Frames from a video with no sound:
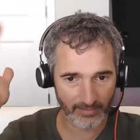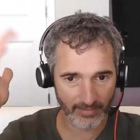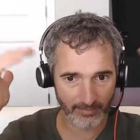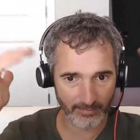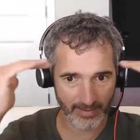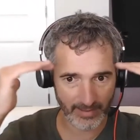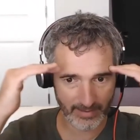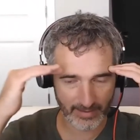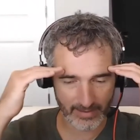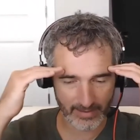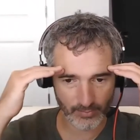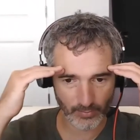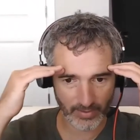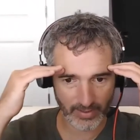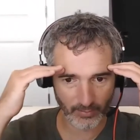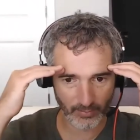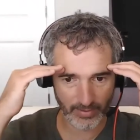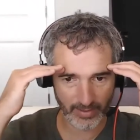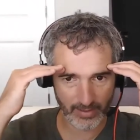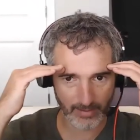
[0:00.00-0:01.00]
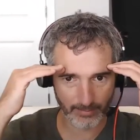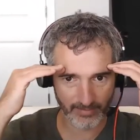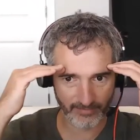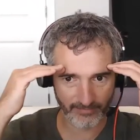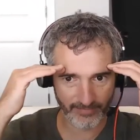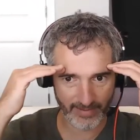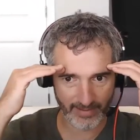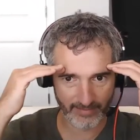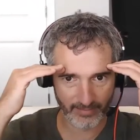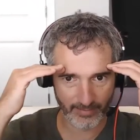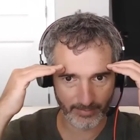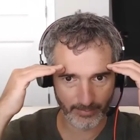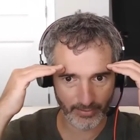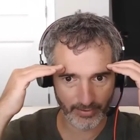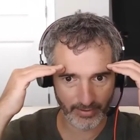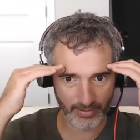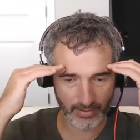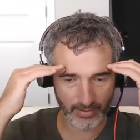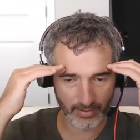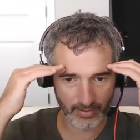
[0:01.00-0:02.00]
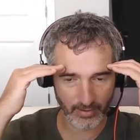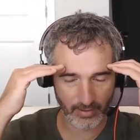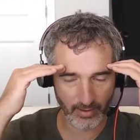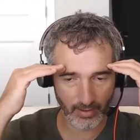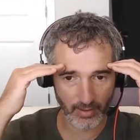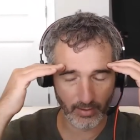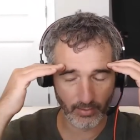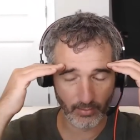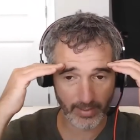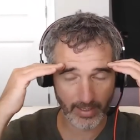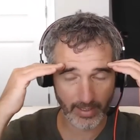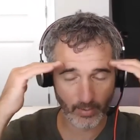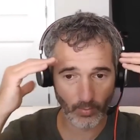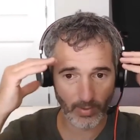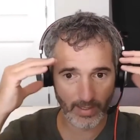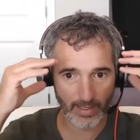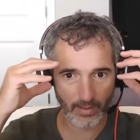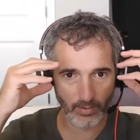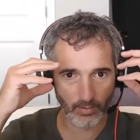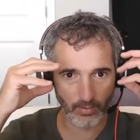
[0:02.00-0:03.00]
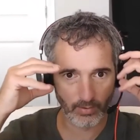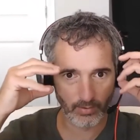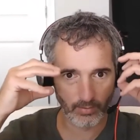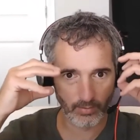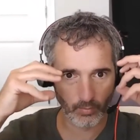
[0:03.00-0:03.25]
I mean, that's why I wake up at five in the morning going, okay, wow,